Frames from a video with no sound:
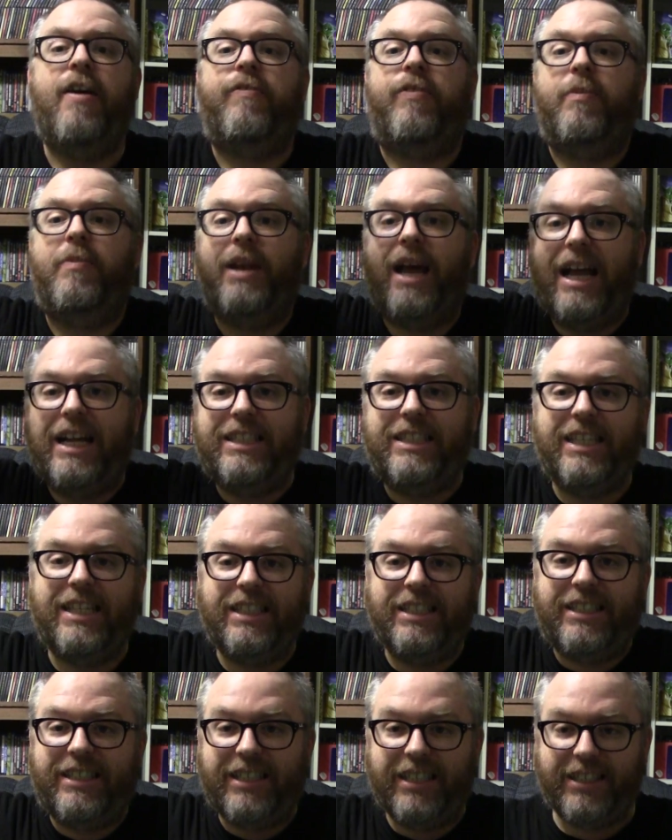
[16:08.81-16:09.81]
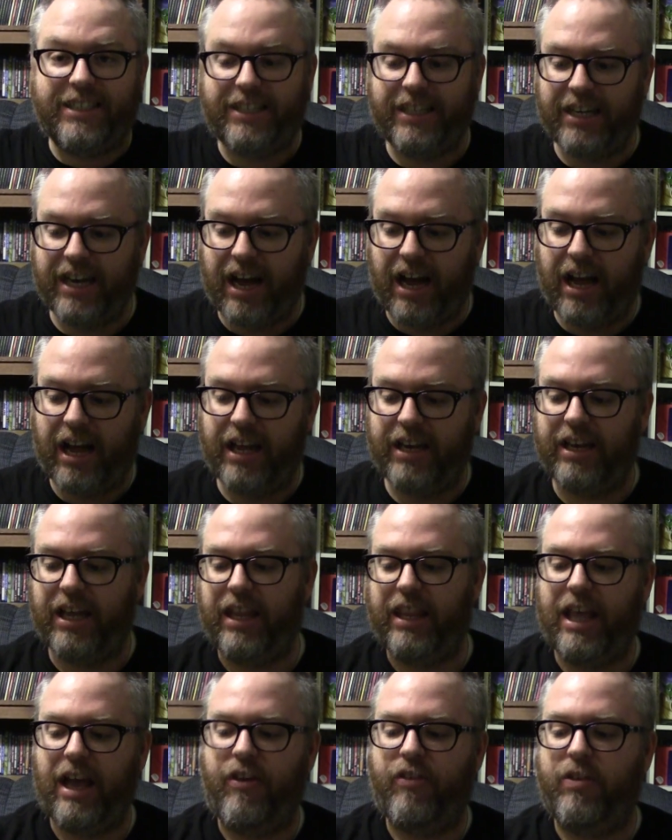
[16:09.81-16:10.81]
from nineteen sixty-nine,
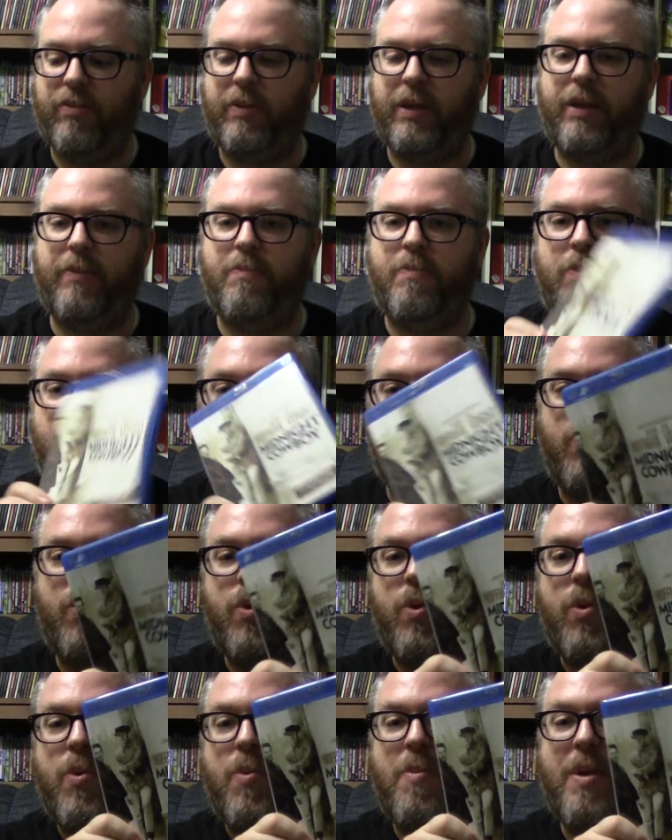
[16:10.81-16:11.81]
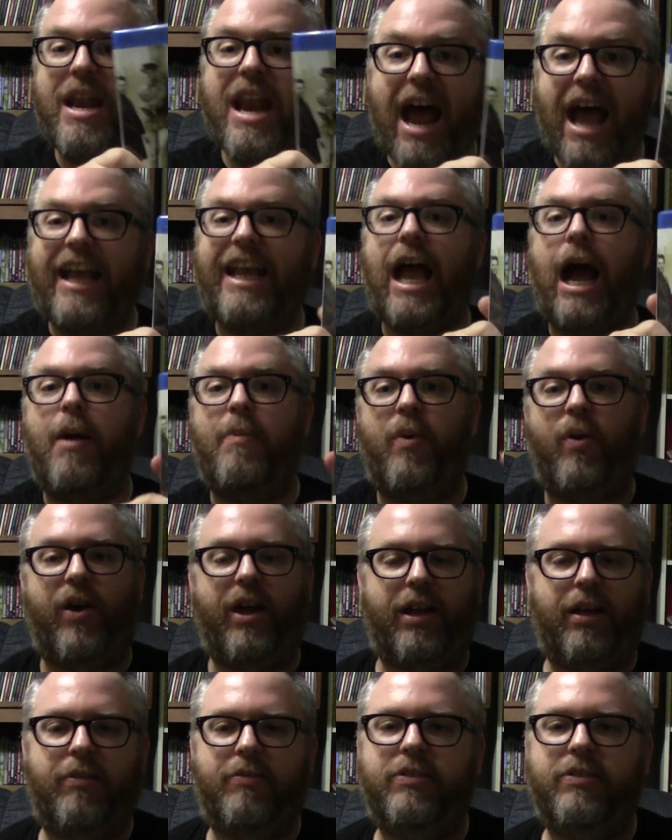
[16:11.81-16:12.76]
and that would be Mo Midnight Cowboy.